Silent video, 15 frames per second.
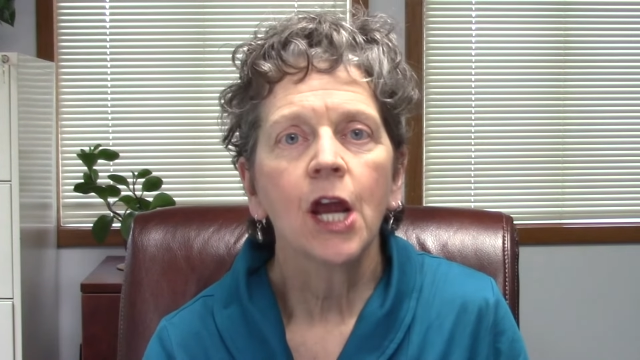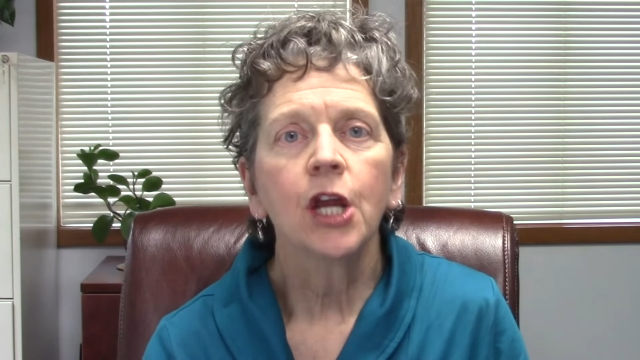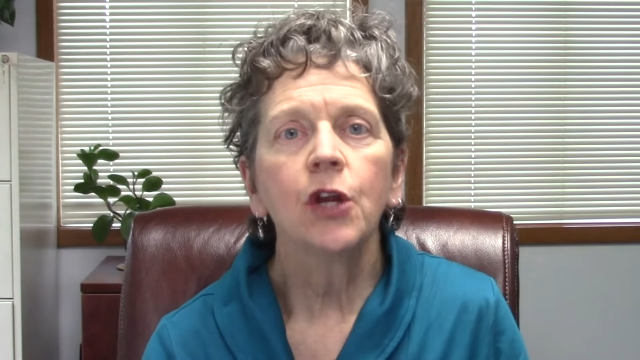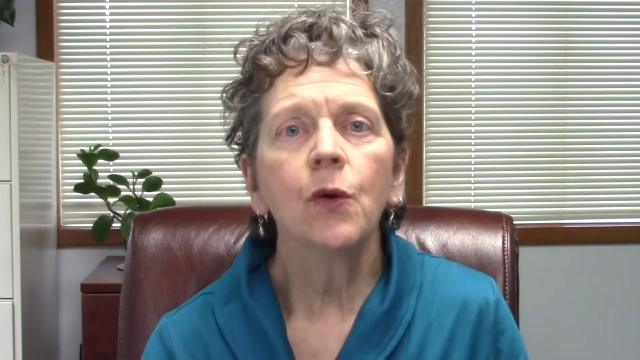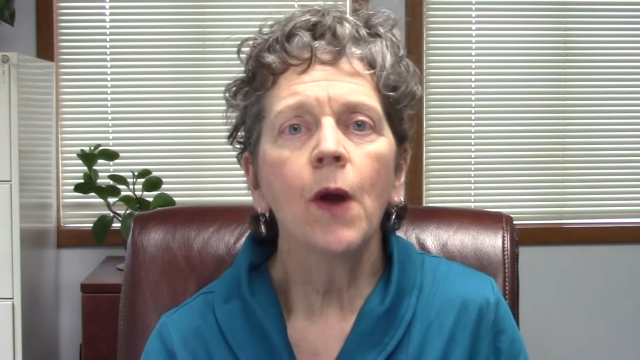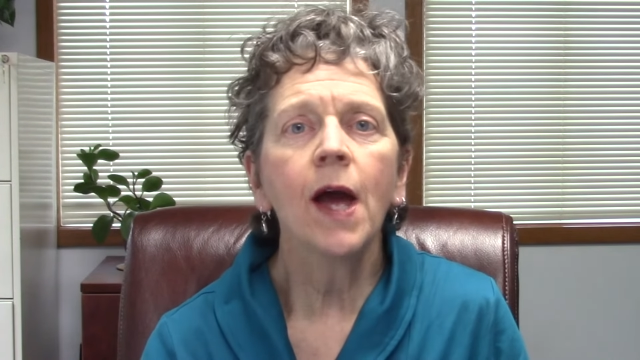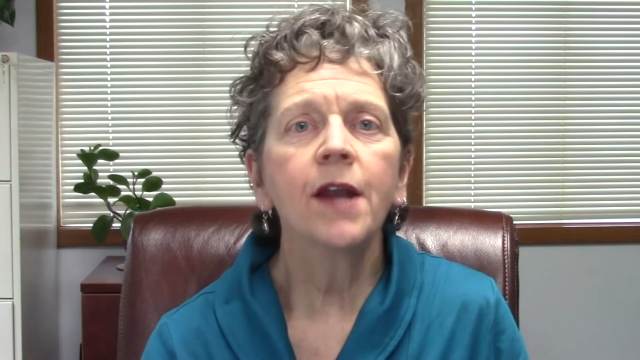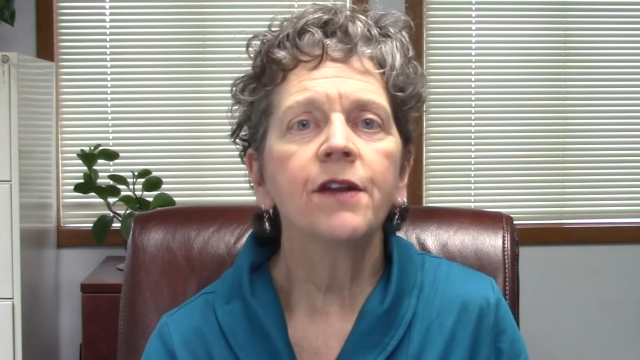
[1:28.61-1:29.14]

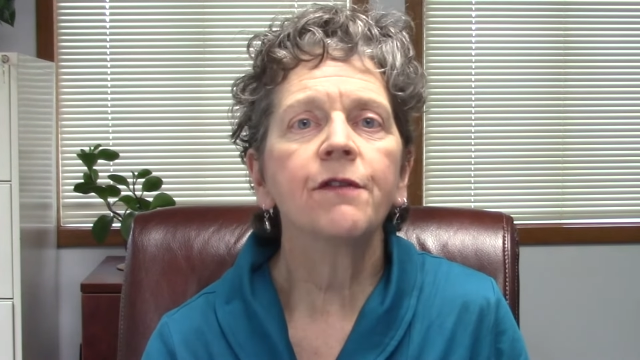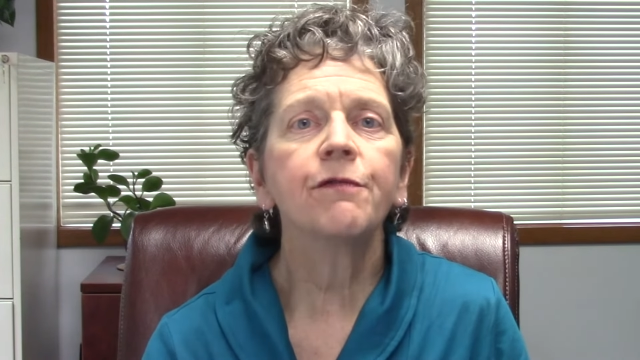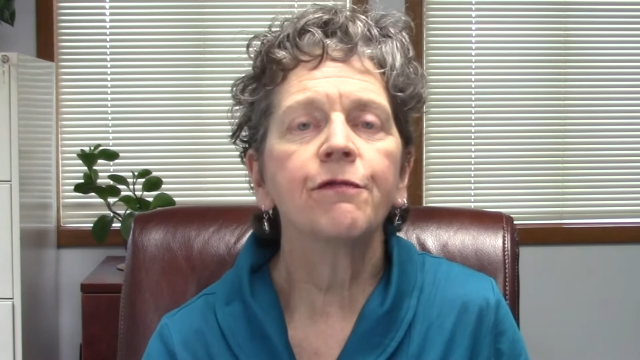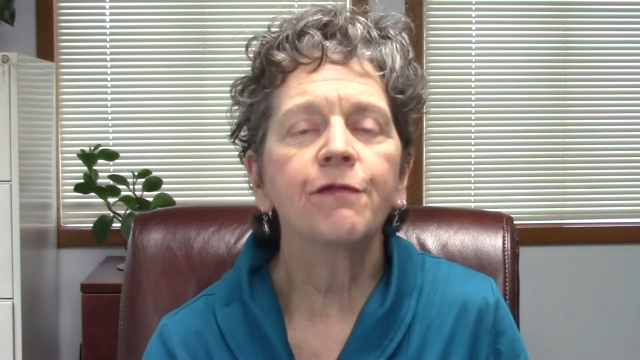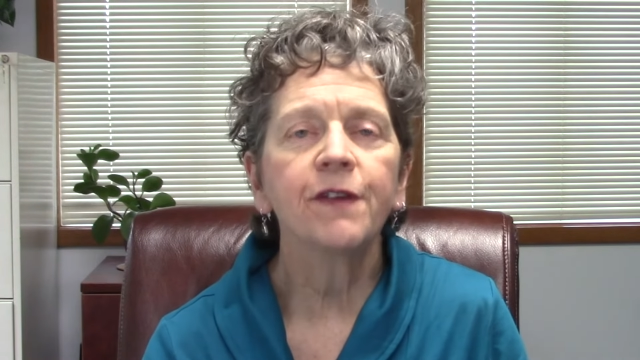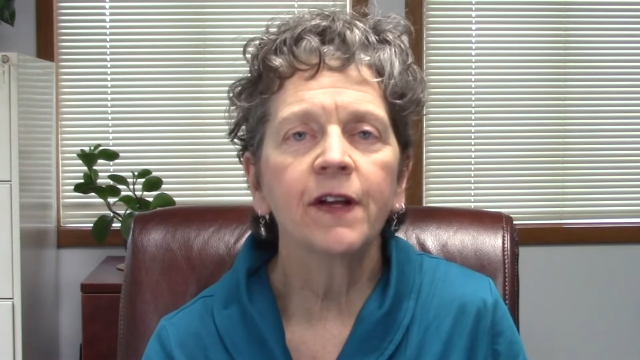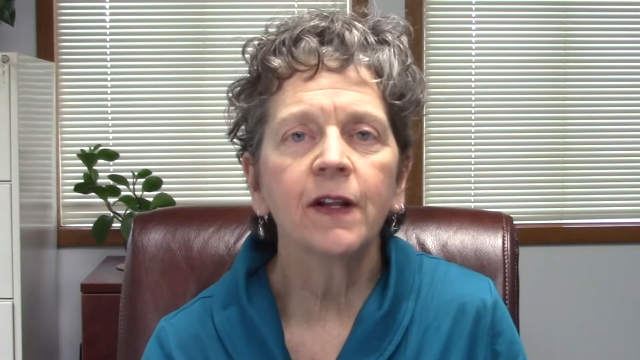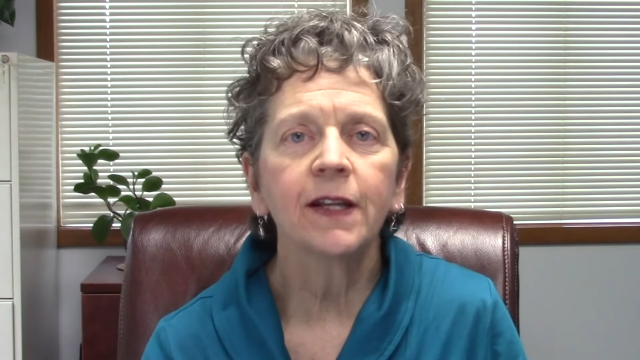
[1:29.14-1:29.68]
You had to
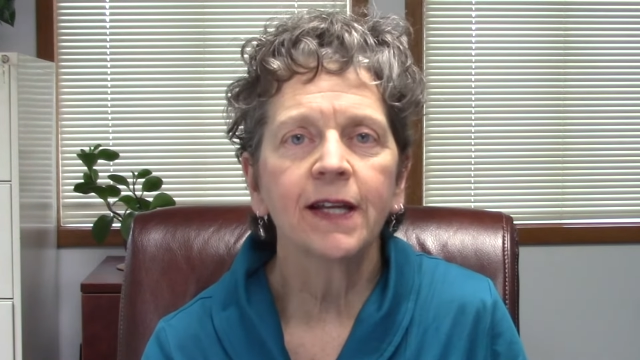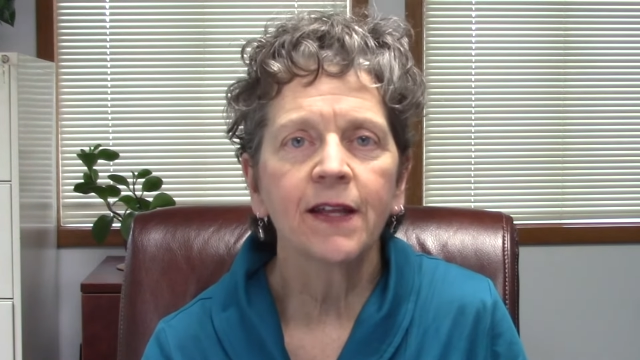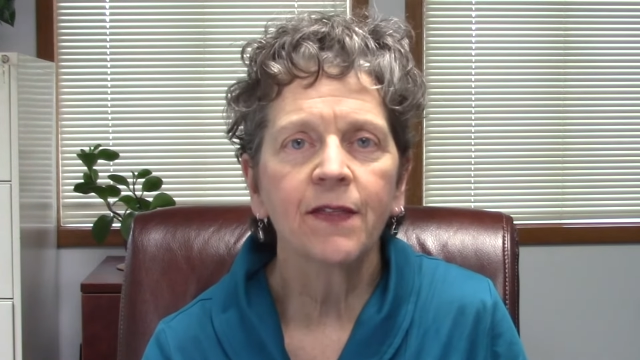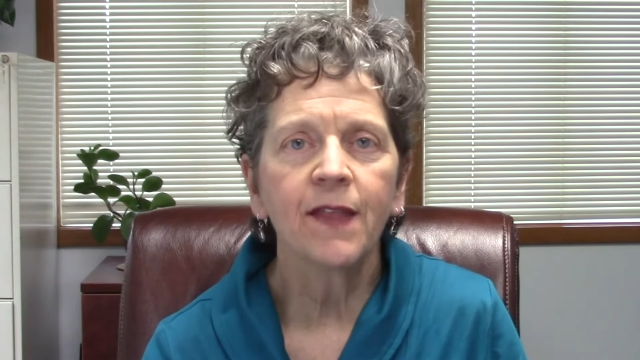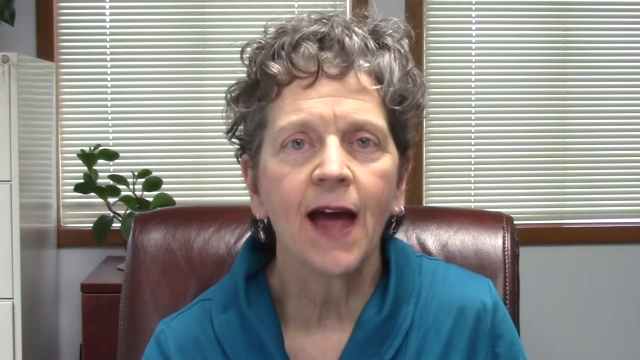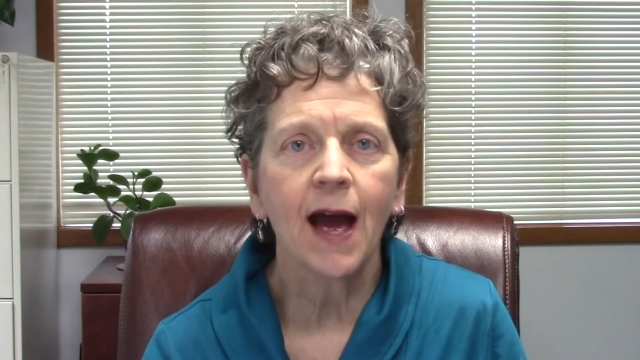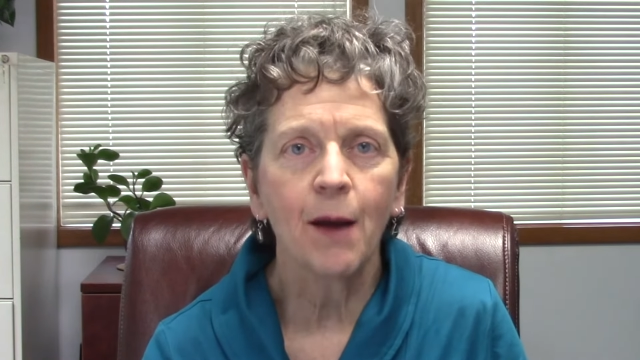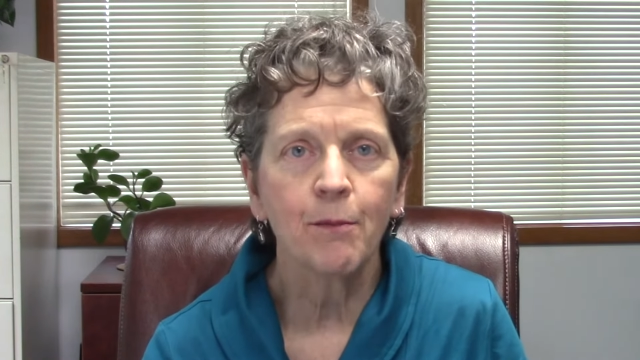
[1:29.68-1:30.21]
fill in
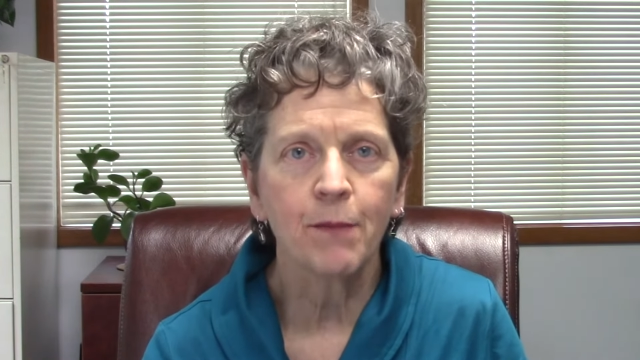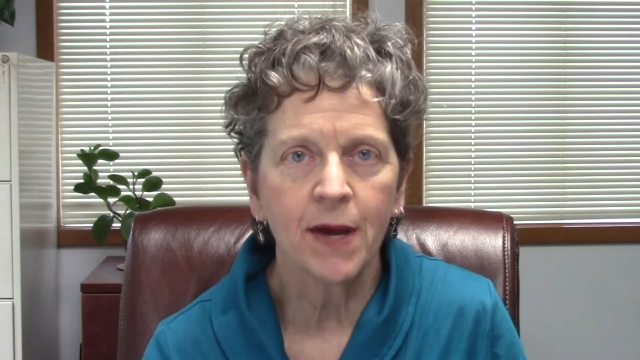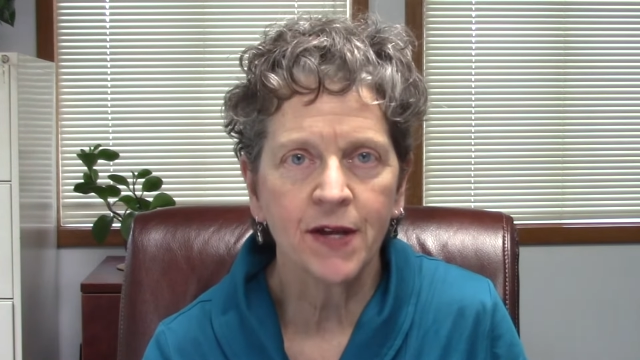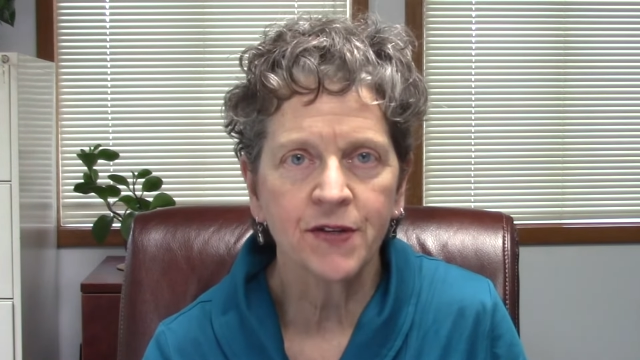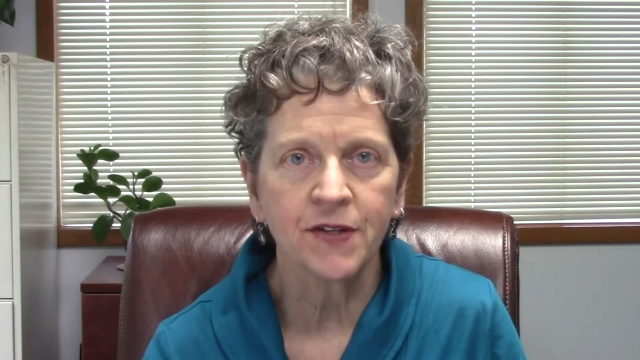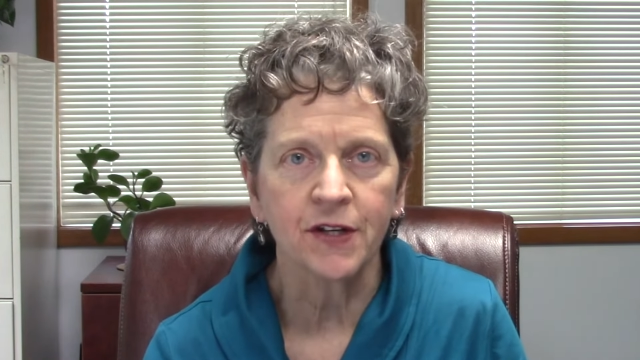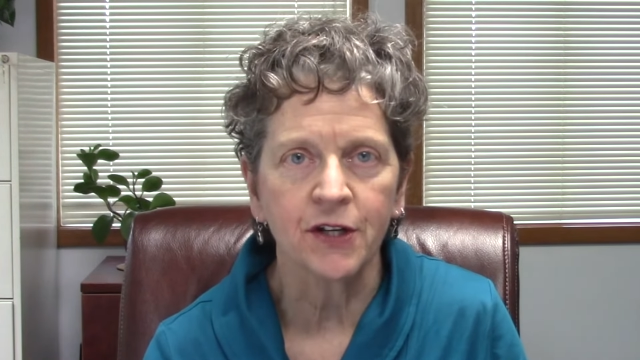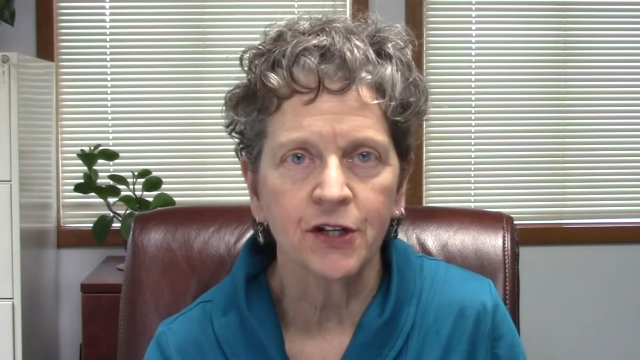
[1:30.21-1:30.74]
that
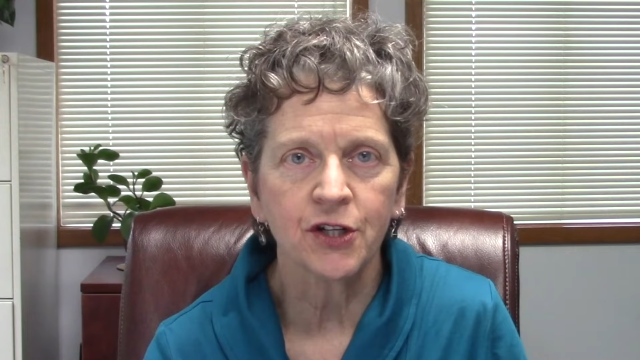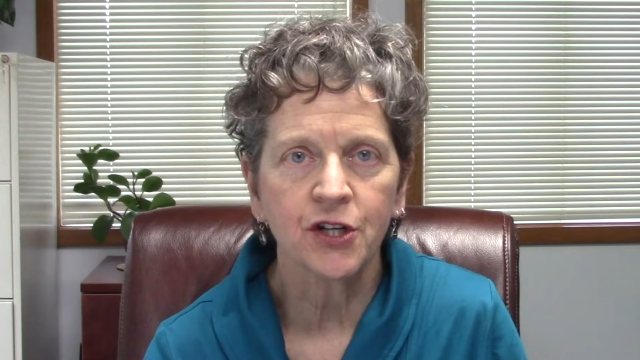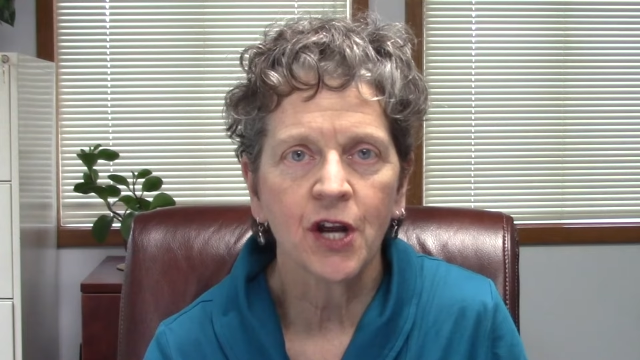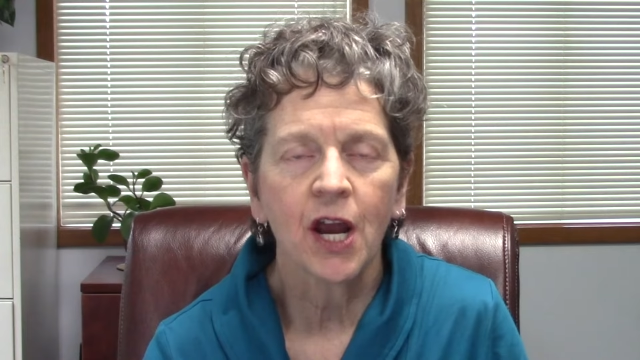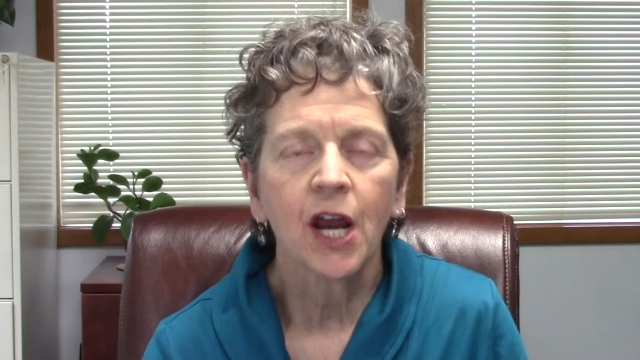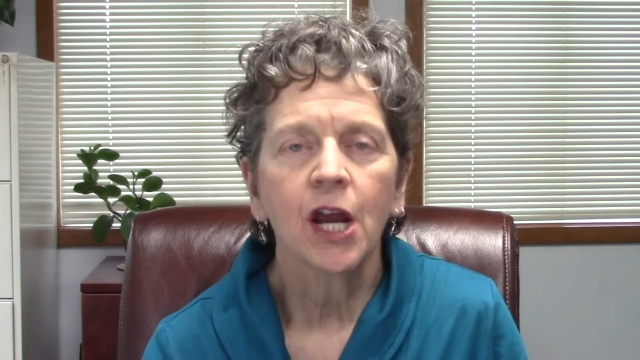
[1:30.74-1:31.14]
message.